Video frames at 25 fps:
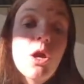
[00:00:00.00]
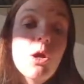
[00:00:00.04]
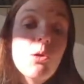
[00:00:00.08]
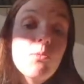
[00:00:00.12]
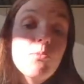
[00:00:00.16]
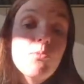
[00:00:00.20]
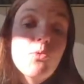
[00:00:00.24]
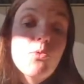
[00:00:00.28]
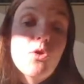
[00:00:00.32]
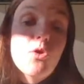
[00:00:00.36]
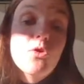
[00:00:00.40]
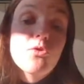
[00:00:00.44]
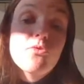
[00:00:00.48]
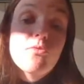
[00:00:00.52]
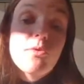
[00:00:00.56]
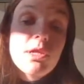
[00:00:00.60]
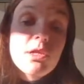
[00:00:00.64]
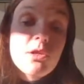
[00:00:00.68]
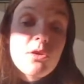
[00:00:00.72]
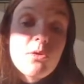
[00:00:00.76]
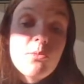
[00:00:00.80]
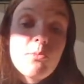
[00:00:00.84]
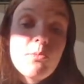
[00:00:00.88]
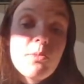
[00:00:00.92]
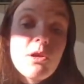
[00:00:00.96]
both when
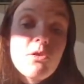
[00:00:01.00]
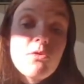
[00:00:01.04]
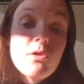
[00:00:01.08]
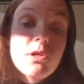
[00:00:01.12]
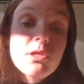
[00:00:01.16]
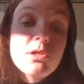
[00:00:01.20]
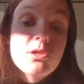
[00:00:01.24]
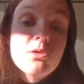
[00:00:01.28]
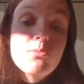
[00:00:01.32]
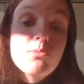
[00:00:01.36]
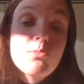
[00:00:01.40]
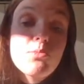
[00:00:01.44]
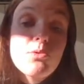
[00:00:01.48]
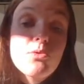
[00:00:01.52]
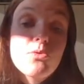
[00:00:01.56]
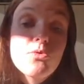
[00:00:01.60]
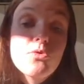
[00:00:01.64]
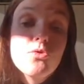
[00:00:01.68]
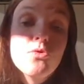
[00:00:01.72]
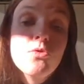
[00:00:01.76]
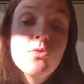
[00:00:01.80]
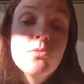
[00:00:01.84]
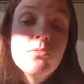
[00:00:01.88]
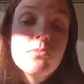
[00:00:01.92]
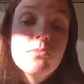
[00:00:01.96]
comparing the
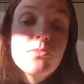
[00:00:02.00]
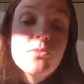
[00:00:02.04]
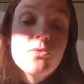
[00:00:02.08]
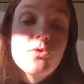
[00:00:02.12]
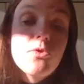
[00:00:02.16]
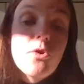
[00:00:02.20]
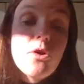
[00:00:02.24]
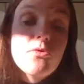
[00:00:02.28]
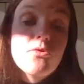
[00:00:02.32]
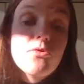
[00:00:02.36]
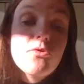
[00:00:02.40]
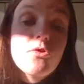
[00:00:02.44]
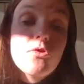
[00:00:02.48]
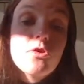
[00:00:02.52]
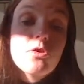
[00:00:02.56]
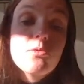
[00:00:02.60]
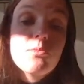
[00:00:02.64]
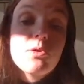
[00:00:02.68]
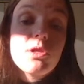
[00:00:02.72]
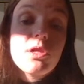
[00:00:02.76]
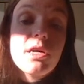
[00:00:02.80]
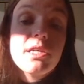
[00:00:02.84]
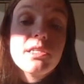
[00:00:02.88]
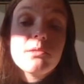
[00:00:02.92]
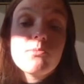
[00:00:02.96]
blue
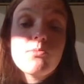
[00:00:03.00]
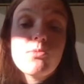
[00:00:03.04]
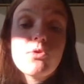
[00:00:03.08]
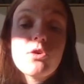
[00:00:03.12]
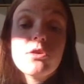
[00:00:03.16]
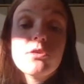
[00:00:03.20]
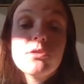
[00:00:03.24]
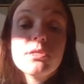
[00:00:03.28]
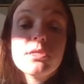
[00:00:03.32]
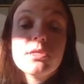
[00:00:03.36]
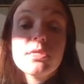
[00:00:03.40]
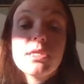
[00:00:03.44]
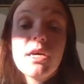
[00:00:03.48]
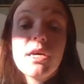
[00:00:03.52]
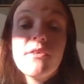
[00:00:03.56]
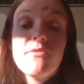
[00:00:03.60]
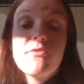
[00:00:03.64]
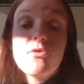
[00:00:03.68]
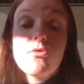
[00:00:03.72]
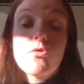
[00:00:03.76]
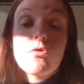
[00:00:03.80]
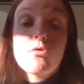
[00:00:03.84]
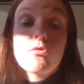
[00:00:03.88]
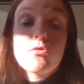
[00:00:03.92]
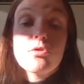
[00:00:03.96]
non-normalized bars and
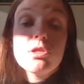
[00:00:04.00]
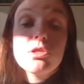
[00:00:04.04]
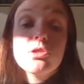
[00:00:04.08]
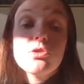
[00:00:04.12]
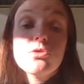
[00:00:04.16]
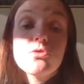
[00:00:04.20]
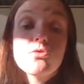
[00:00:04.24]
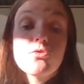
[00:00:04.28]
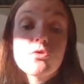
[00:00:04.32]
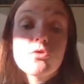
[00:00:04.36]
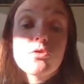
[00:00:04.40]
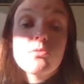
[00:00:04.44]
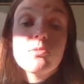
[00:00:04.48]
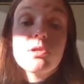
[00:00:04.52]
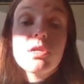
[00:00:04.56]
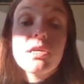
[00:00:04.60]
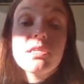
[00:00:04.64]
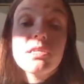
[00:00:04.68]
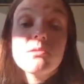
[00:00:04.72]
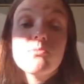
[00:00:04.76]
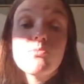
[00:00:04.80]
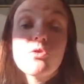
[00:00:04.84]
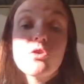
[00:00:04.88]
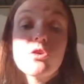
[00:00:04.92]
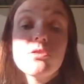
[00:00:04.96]
the orange
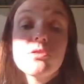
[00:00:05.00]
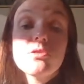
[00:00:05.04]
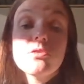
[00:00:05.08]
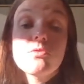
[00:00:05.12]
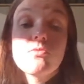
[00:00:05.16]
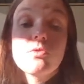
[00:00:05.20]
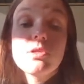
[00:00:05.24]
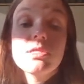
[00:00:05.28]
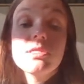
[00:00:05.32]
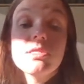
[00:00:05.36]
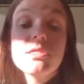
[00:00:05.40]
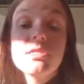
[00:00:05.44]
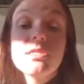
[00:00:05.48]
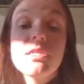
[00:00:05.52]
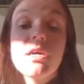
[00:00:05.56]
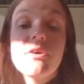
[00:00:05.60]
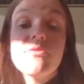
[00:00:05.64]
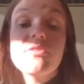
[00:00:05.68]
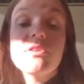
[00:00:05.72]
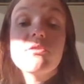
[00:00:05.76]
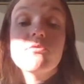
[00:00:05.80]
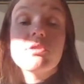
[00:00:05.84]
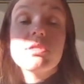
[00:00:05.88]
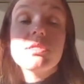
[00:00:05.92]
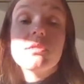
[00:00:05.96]
normalized bars, we see that
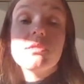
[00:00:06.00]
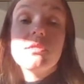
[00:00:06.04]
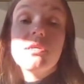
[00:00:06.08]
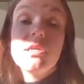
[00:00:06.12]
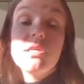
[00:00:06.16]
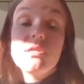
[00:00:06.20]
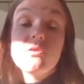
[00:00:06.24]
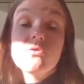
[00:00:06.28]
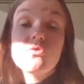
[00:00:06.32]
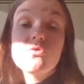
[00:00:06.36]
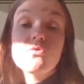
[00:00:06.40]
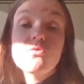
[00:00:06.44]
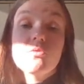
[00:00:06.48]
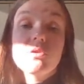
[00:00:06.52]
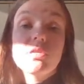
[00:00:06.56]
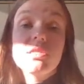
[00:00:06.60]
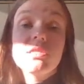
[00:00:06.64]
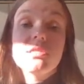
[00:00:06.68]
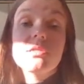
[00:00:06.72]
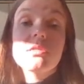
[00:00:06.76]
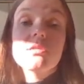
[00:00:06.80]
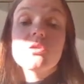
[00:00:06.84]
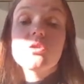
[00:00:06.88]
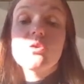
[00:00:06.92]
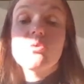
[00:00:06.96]
there is an
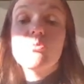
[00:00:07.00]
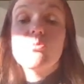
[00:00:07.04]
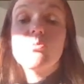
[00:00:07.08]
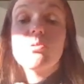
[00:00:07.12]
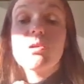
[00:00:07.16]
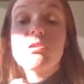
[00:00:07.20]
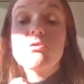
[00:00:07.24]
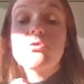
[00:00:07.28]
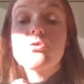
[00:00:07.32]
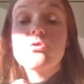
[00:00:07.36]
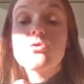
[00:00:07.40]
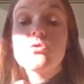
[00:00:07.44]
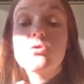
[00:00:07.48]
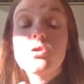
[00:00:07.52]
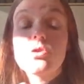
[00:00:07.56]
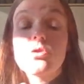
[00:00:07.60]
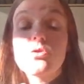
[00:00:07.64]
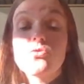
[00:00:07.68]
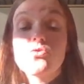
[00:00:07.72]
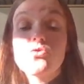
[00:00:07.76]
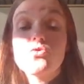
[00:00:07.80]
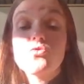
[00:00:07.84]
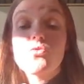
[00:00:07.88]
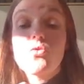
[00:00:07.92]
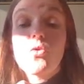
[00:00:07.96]
increase compared to the
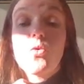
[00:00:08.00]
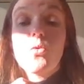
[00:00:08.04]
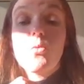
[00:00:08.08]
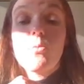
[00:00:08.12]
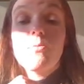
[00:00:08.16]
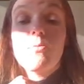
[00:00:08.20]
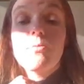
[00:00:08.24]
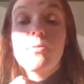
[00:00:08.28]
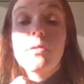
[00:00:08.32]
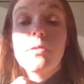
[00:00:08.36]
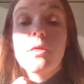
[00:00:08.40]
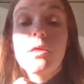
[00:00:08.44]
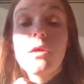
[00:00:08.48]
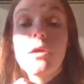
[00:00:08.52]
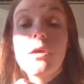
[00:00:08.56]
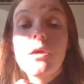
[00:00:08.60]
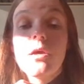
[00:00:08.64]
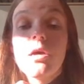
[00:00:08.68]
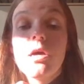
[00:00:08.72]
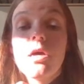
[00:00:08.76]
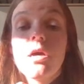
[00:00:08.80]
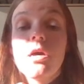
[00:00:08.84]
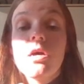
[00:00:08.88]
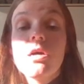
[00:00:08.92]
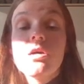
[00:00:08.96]
control.
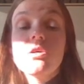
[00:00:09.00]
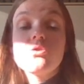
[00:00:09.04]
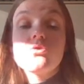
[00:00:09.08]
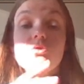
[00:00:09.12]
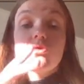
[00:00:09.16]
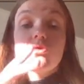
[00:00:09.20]
So